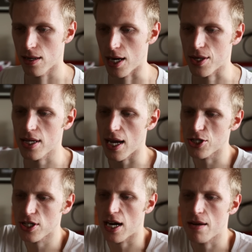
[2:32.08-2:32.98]
I think
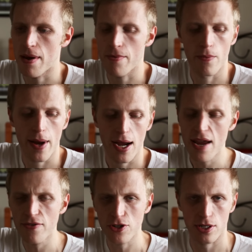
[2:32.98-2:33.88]
educating people about,
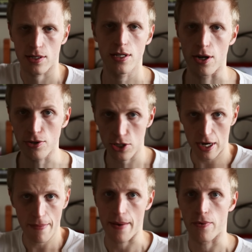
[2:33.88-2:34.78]
even just,
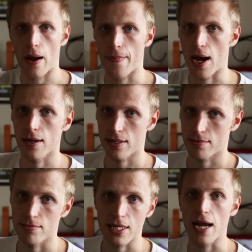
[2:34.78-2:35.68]
straight people, about
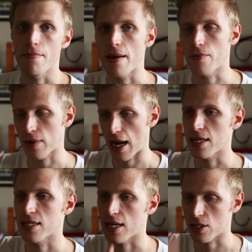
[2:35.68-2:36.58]
gay people,
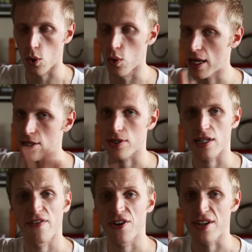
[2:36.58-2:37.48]
gay sex, all that sort of
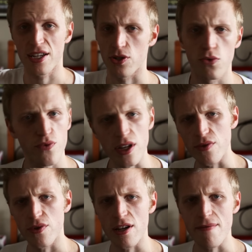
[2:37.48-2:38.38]
stuff, I think it's all
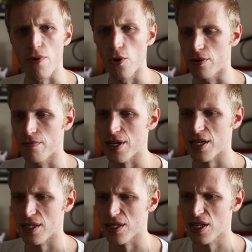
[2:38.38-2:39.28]
really, really important,
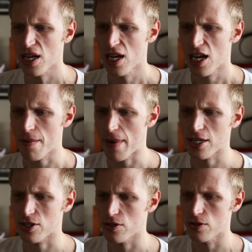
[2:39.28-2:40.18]
because it
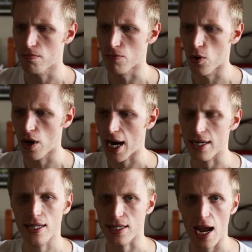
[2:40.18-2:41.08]
makes you more
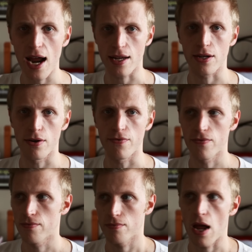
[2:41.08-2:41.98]
understanding of
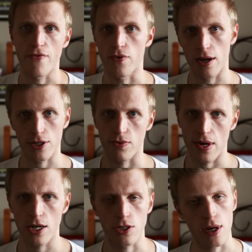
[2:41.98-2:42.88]
everyone else
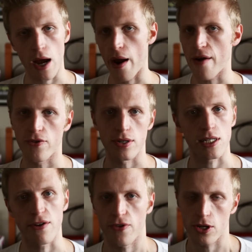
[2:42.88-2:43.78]
around you and how everyone's
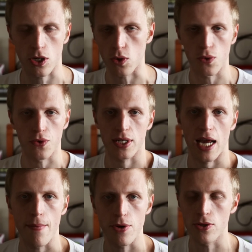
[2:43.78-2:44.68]
different. It's not all the same.